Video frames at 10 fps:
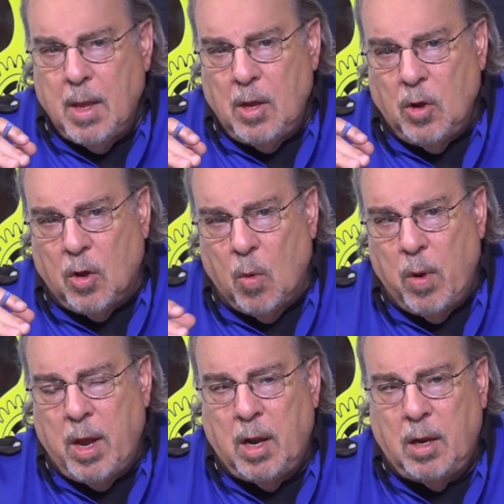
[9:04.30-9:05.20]
You
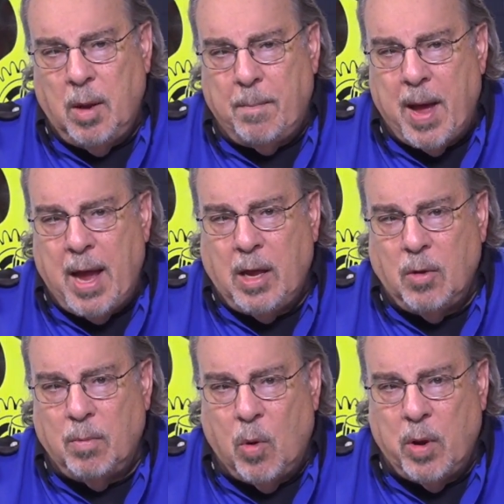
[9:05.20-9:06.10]
go in, you buy
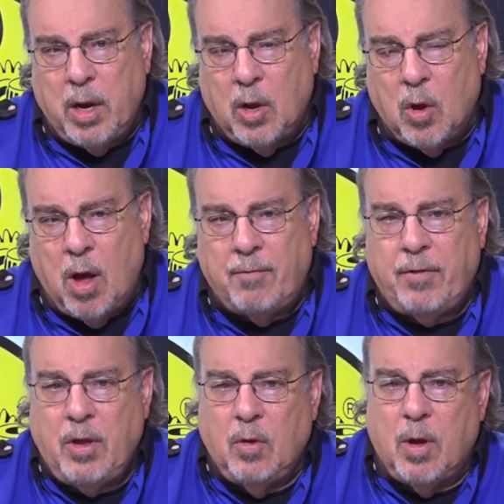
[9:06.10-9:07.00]
your morning
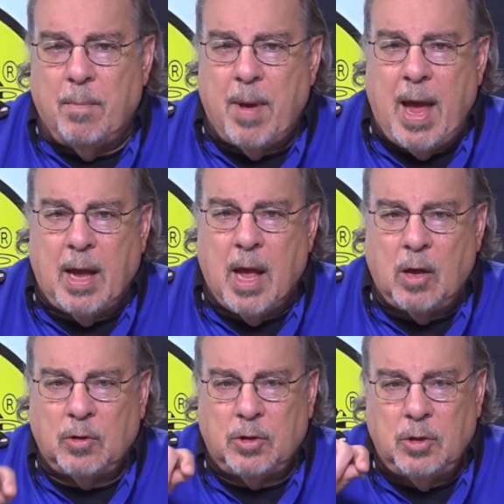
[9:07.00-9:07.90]
coffee, you come back
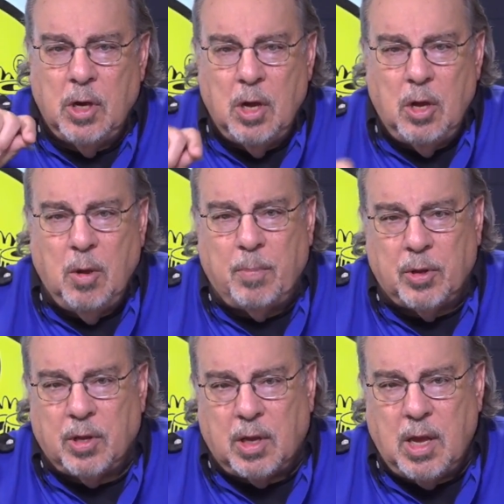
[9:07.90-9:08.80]
out, you
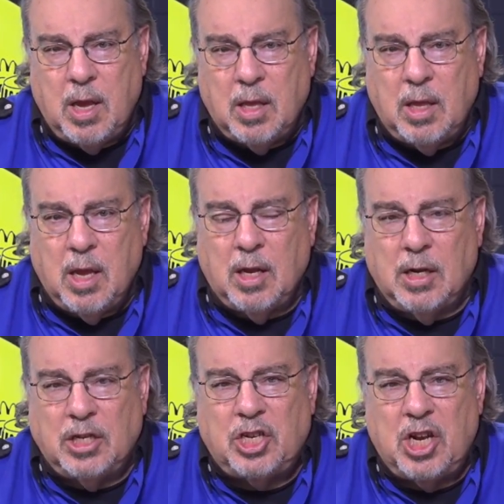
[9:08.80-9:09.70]
put the key in the
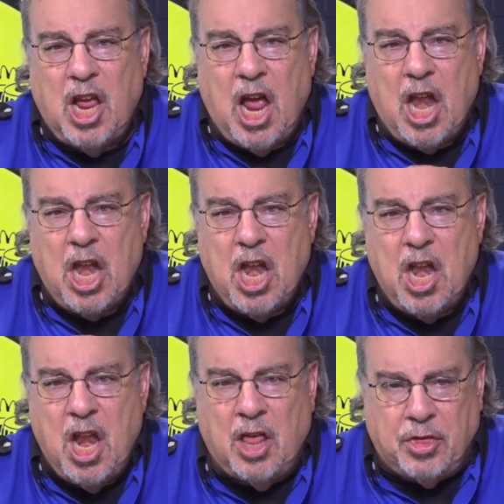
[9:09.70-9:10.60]
ignition,
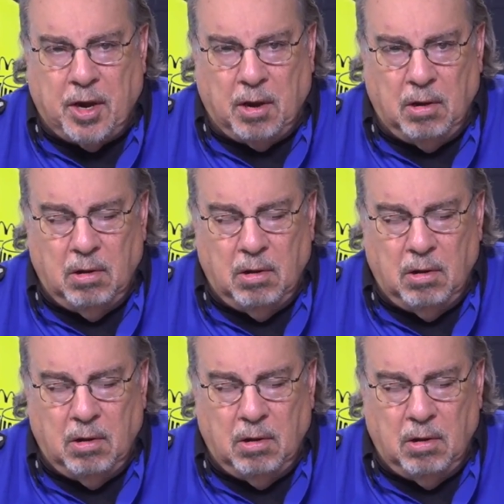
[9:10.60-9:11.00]
and nothing.